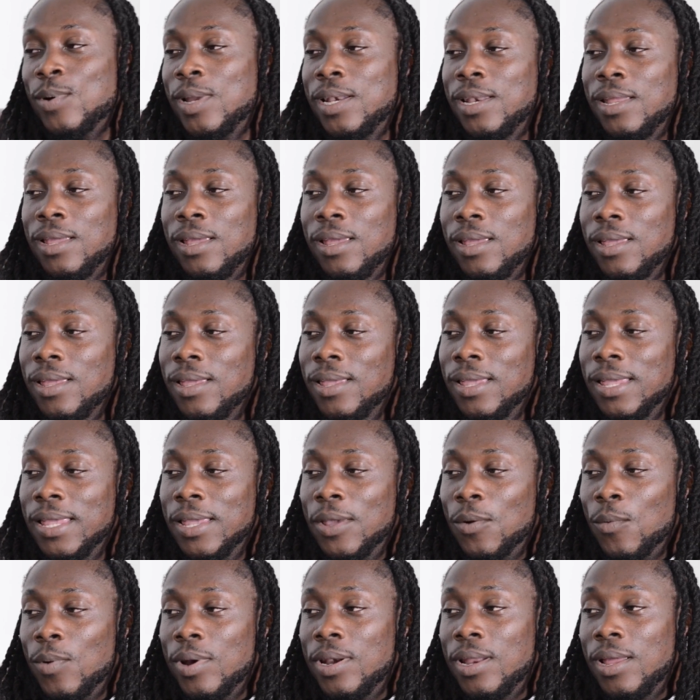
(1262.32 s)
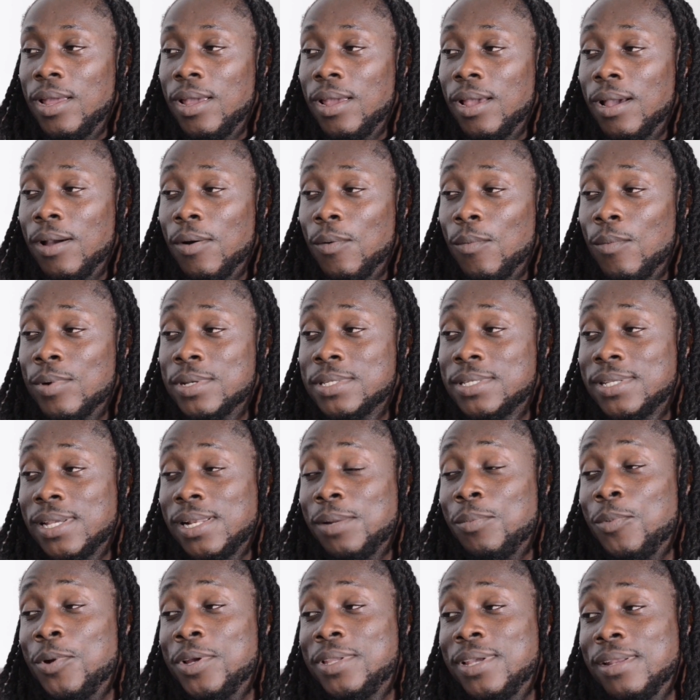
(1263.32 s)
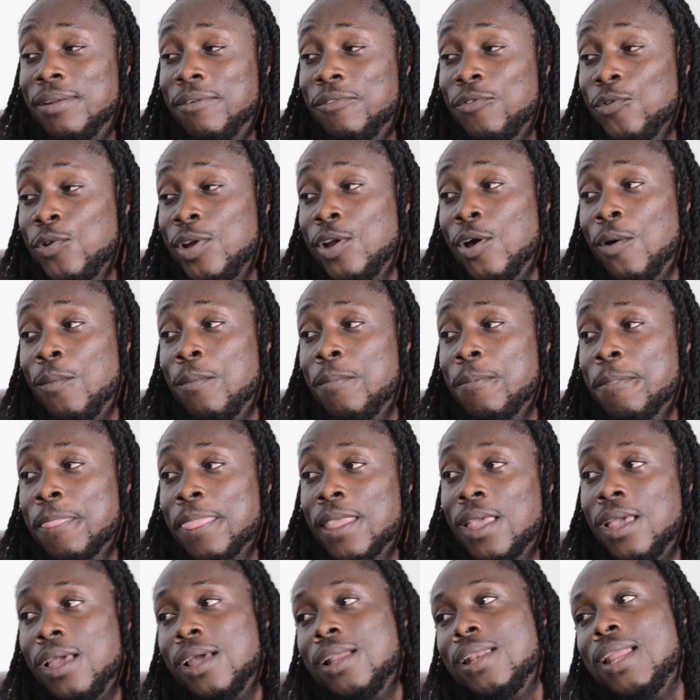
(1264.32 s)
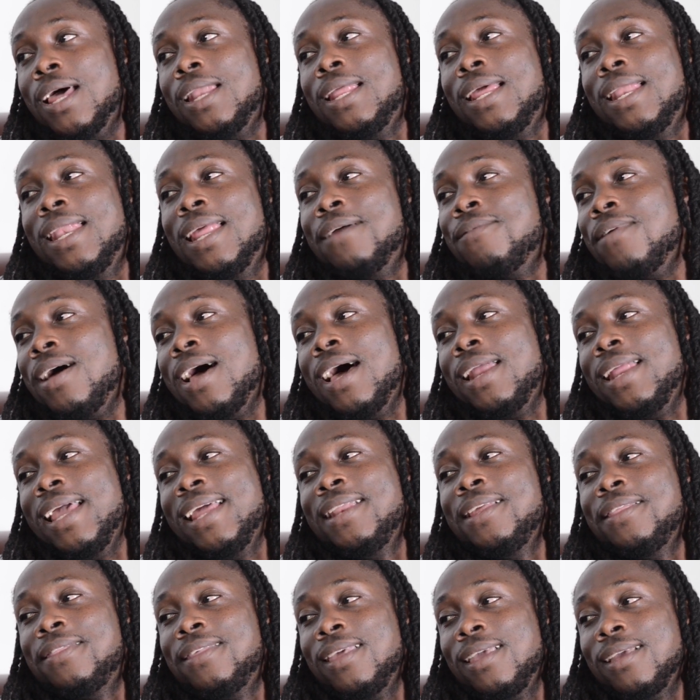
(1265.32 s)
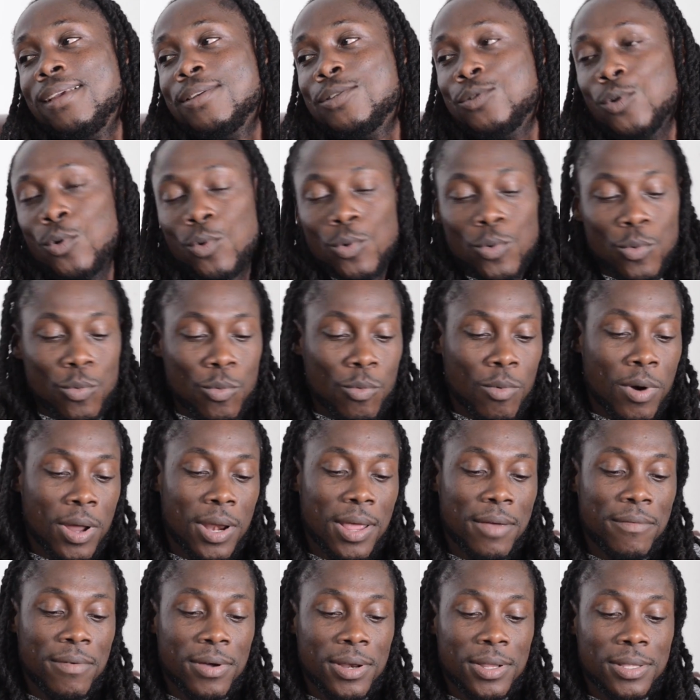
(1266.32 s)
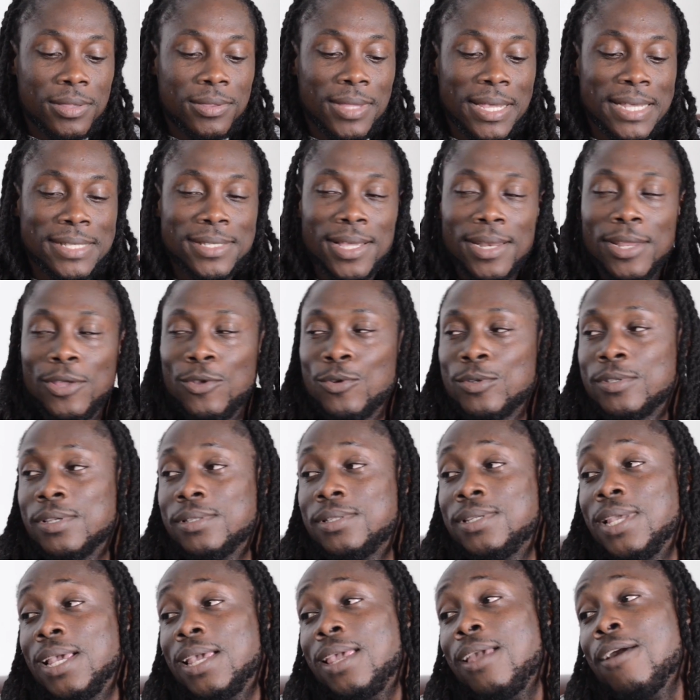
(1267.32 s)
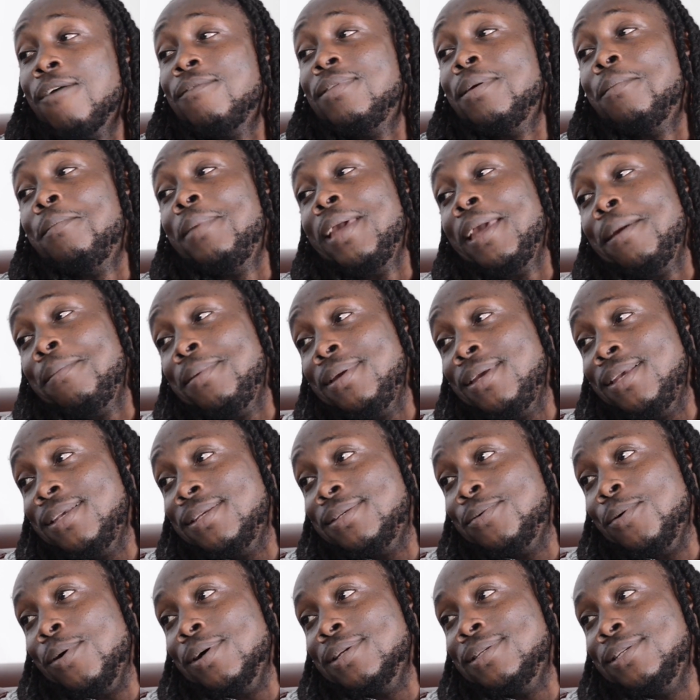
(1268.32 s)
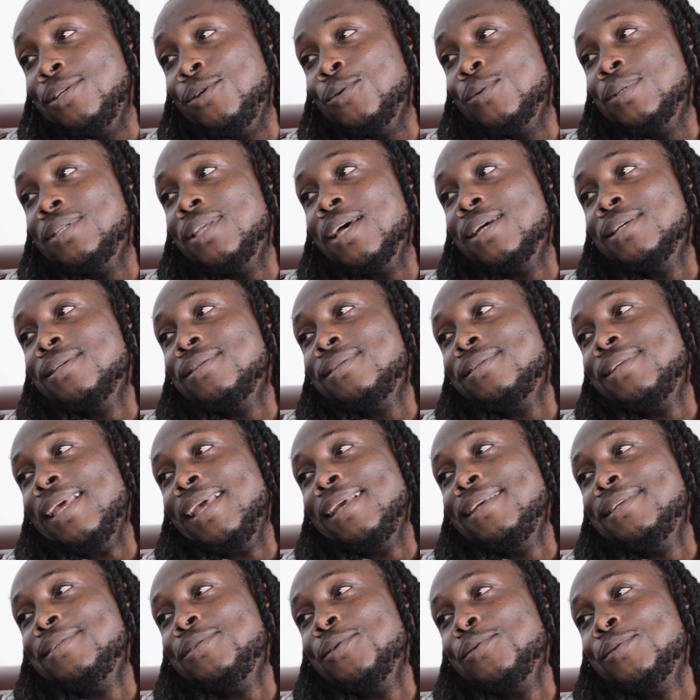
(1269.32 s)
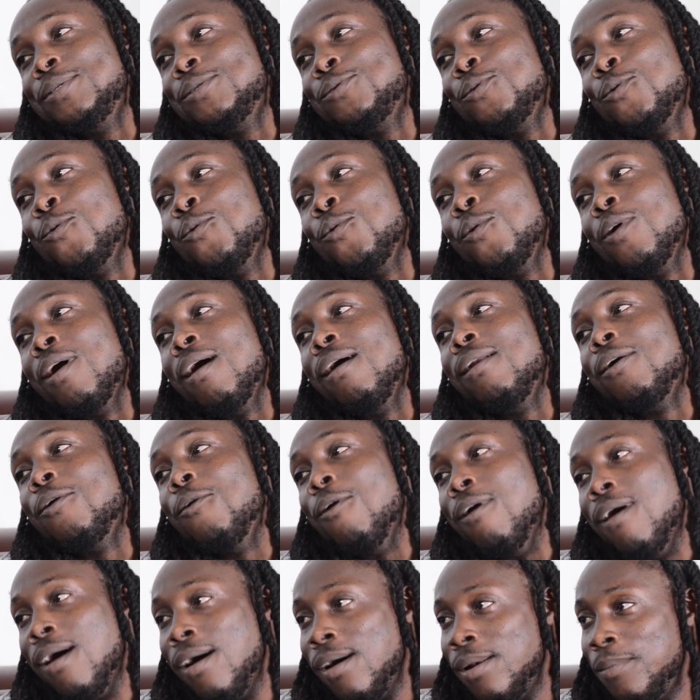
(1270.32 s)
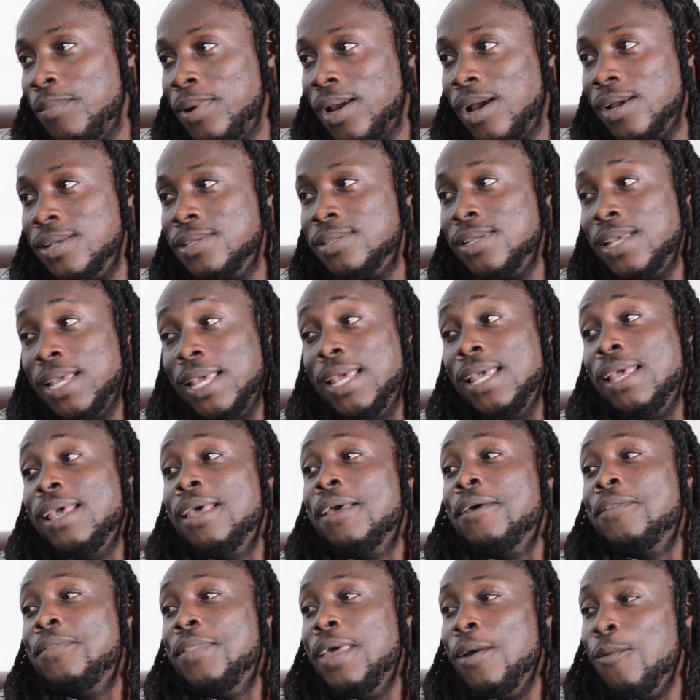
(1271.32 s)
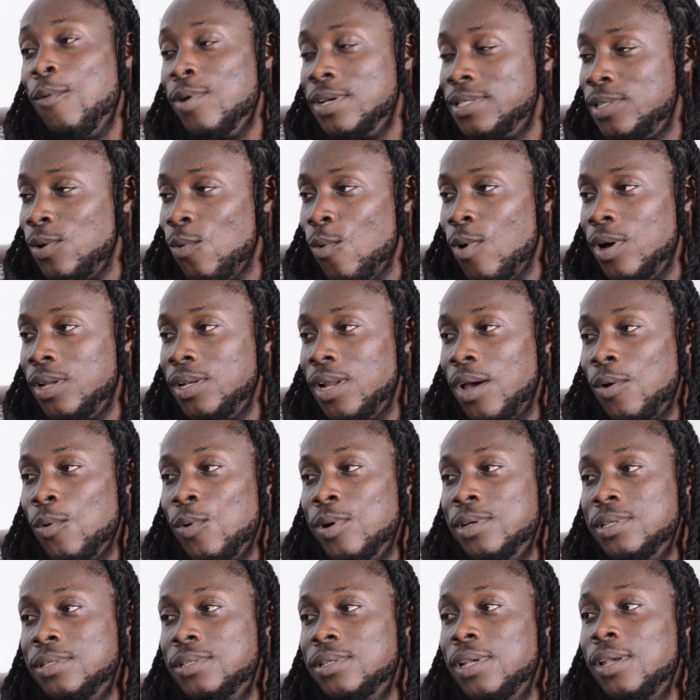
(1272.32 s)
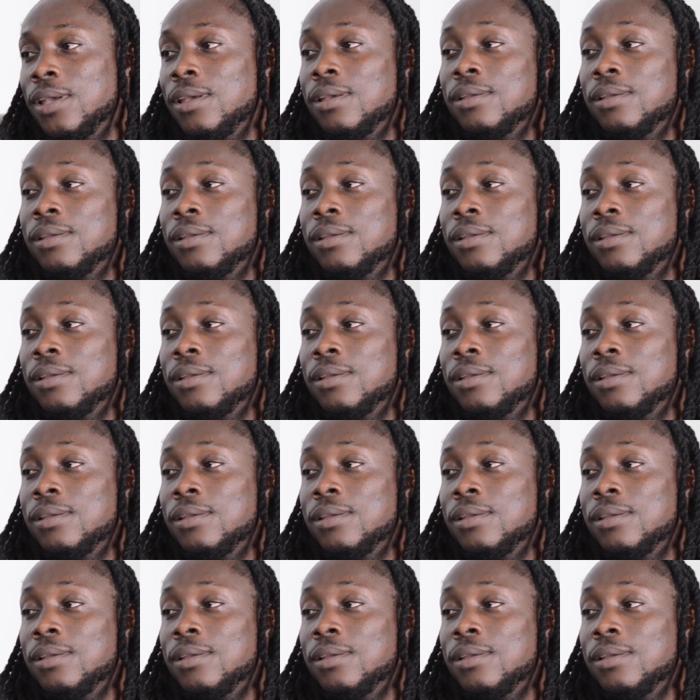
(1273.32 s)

when they when they was celebrating the freedom that they never had anything. So whatever the things that they used to take care of the babies was used as things to store alcohol because oh. they was the one that was